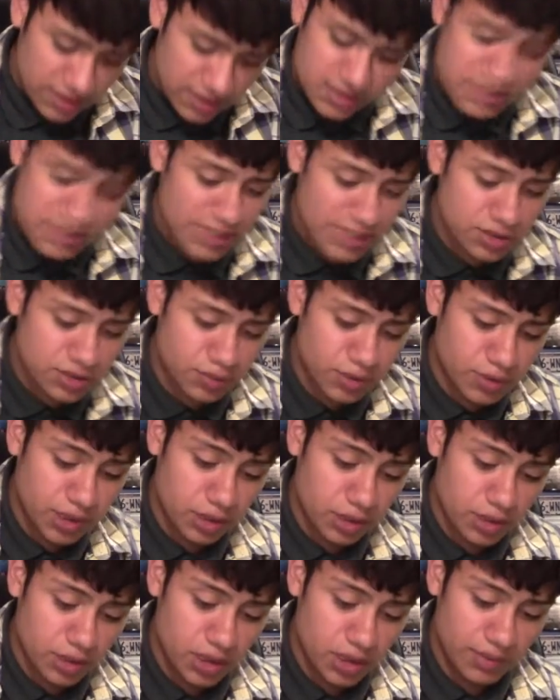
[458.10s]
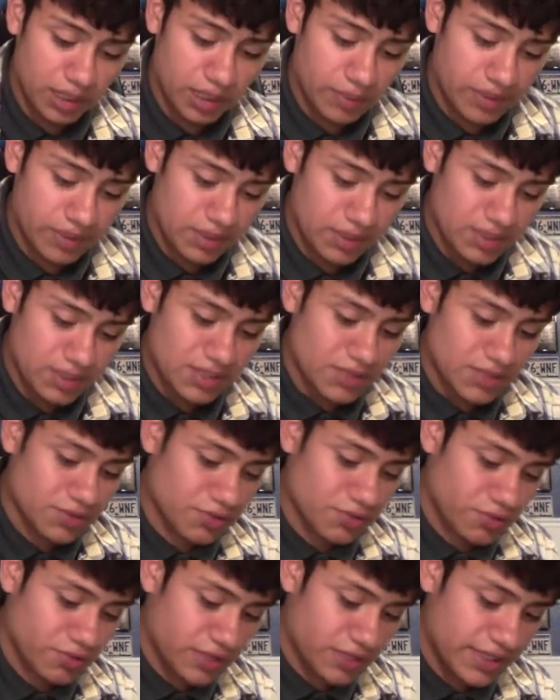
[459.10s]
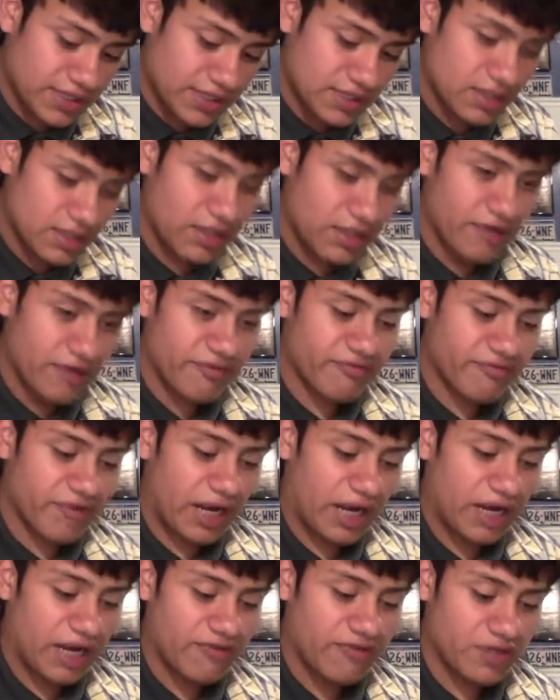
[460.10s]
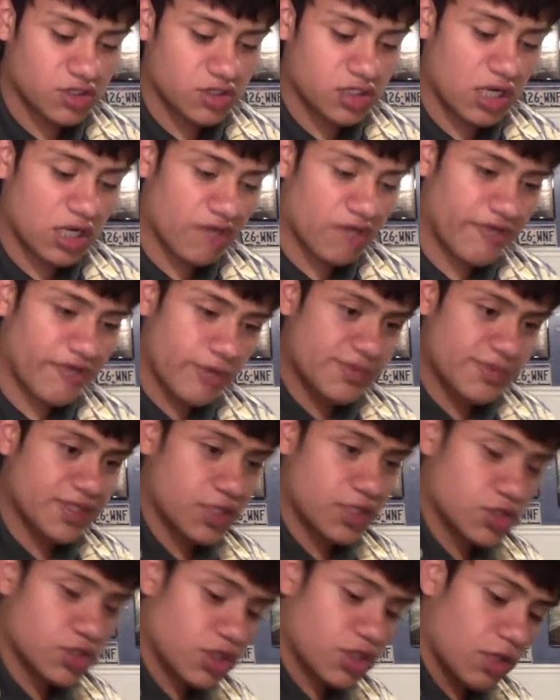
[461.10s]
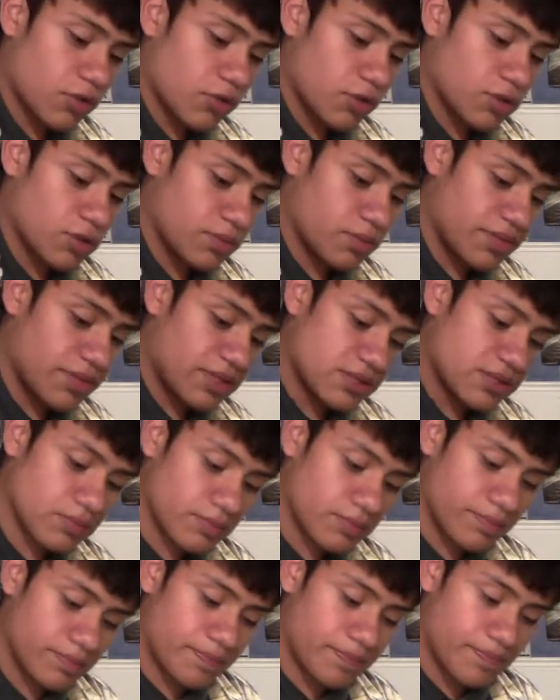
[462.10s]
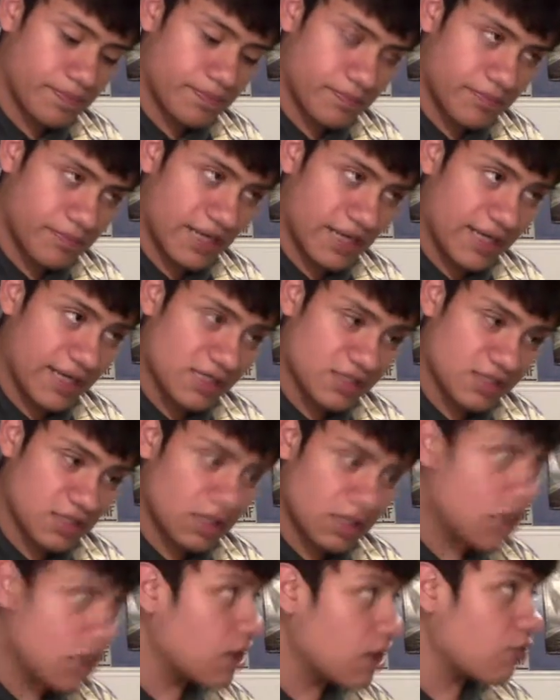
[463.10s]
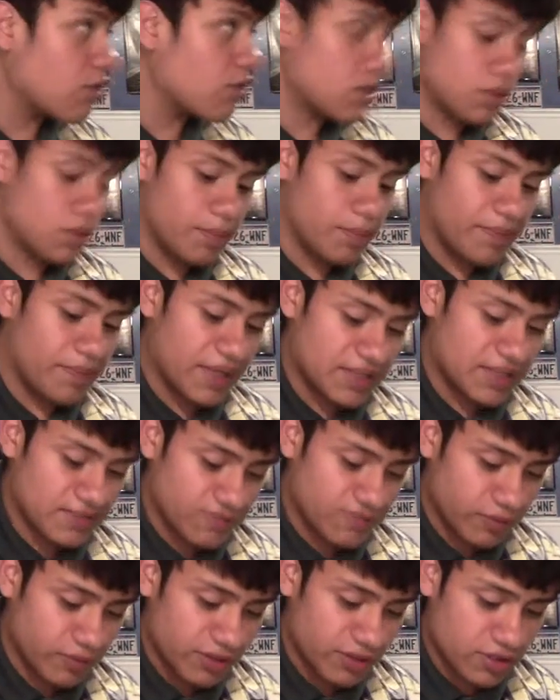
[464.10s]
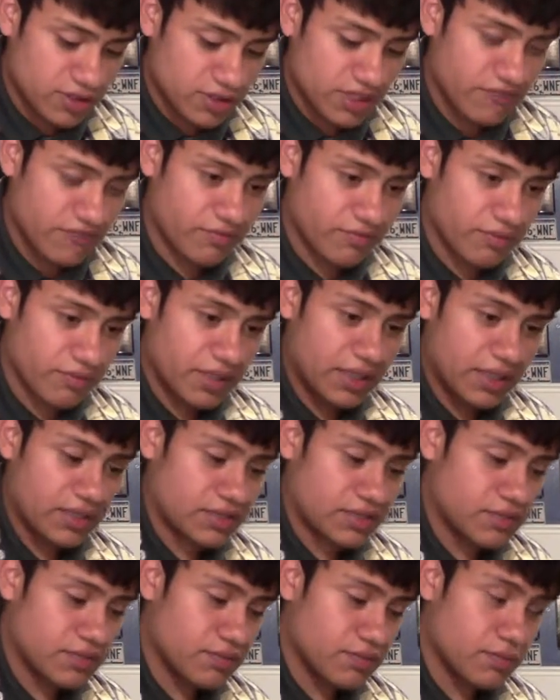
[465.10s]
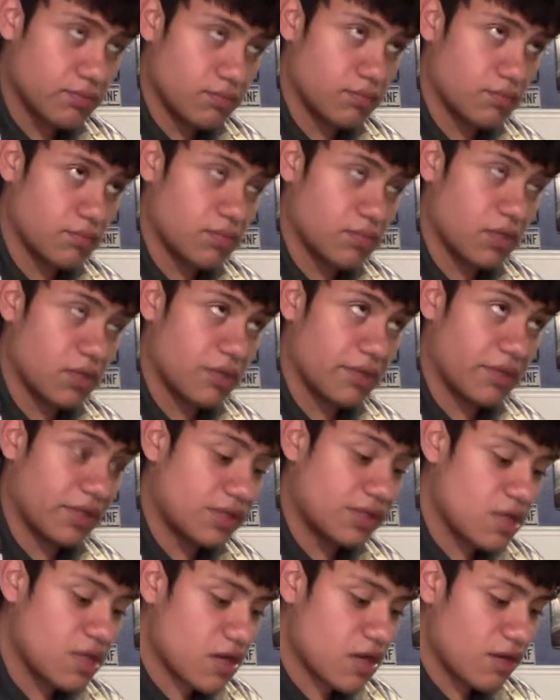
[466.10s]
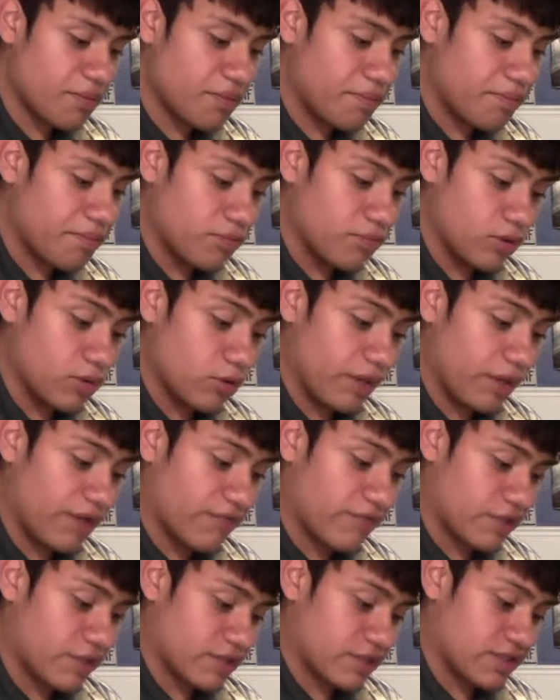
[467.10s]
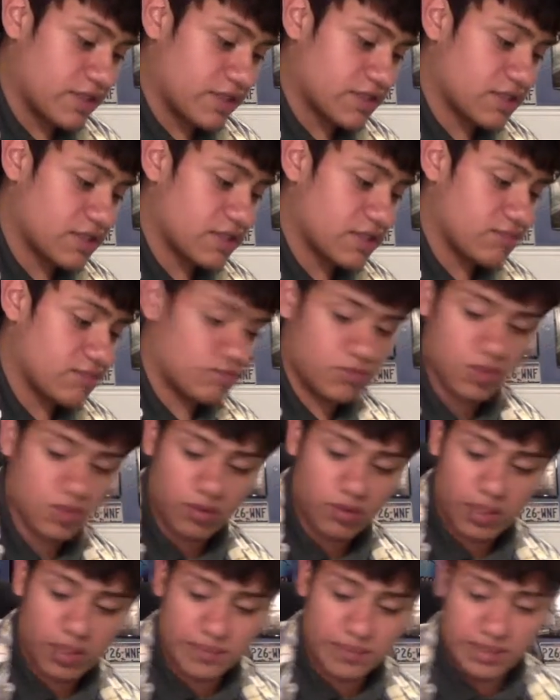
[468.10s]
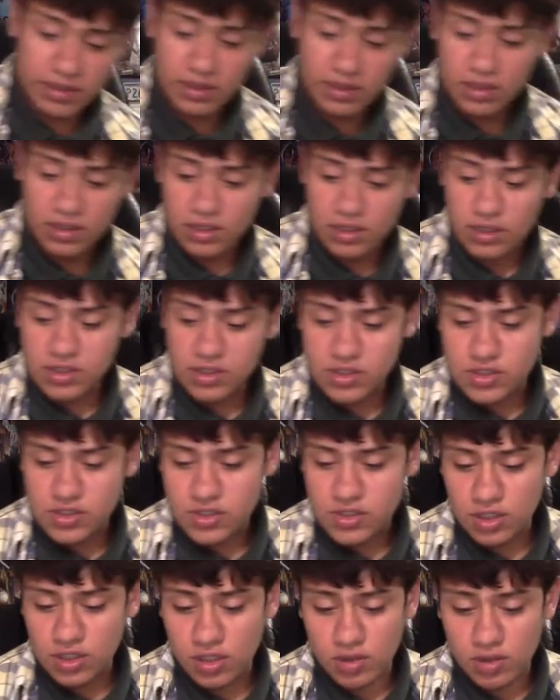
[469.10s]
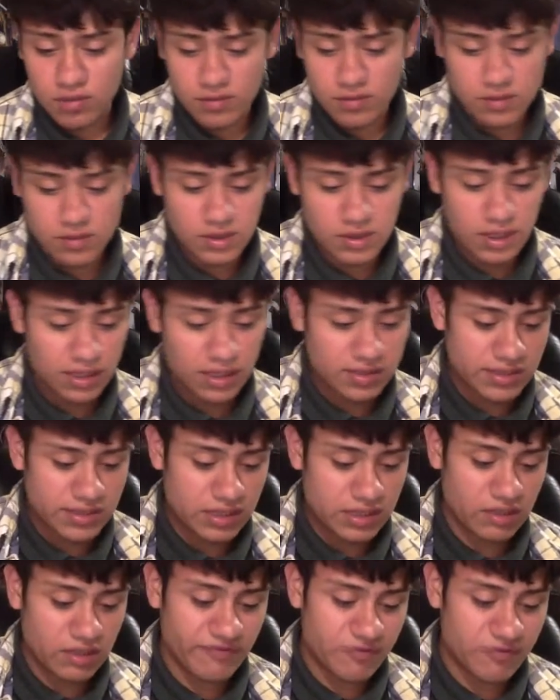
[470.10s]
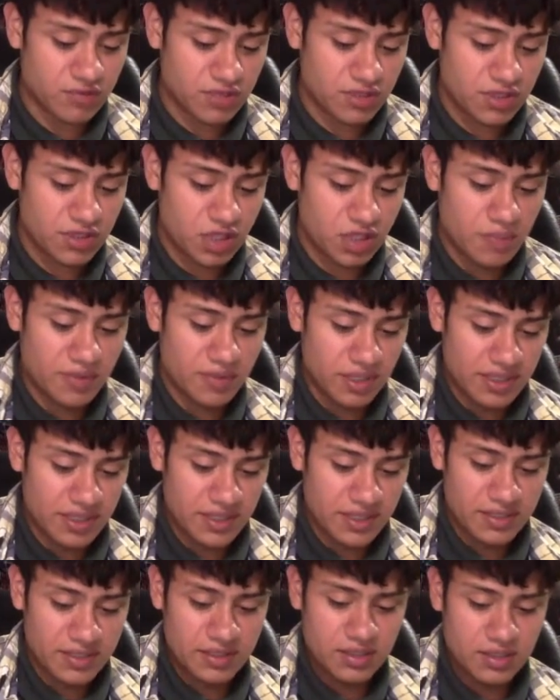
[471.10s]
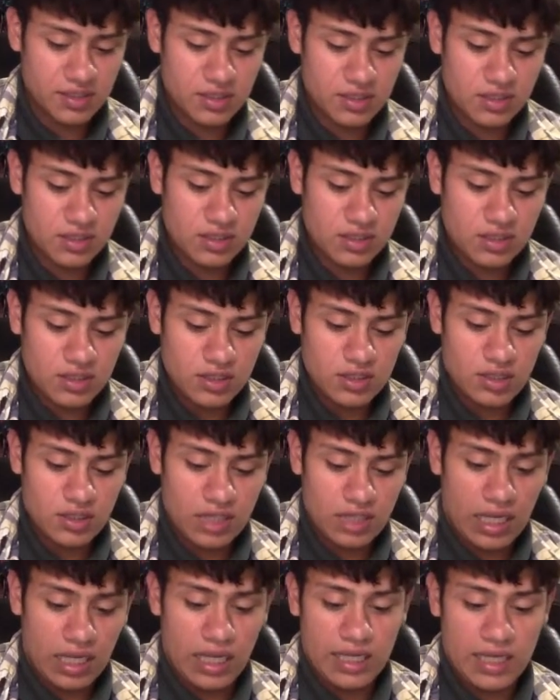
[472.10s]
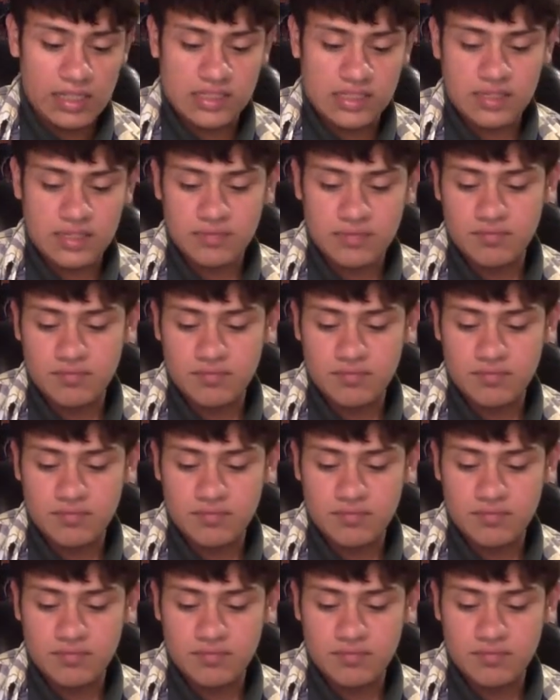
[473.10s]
this is actually pretty good in my opinion. This is great. Five Hitchcock films. Hitchcock, one of the best filmmakers ever made. Not made. You know, ever existed. You know what I mean. So, yeah, let's see how I fold this up again. And,